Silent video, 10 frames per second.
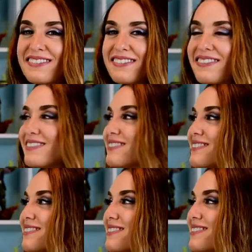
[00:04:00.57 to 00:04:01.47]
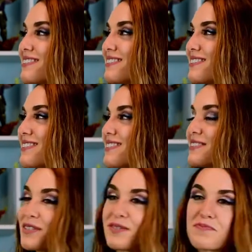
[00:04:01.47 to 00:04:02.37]

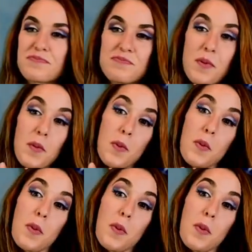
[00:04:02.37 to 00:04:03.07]
No words are spoken by the person on screen.